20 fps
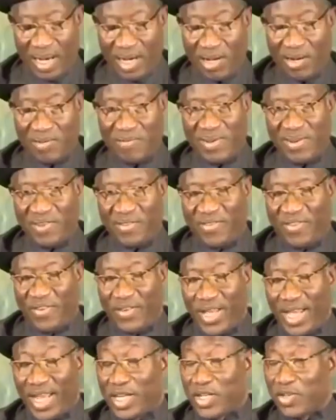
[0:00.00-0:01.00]
not been
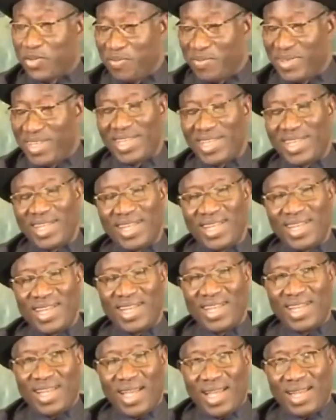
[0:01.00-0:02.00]
fair to me,
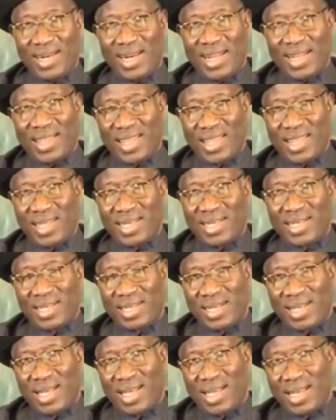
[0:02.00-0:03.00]
and I think
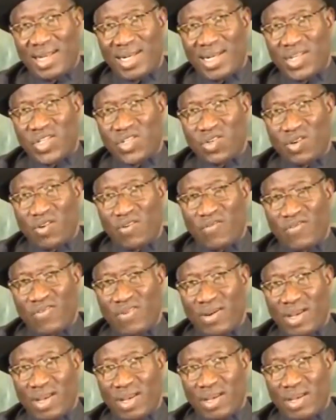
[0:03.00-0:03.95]
the issue of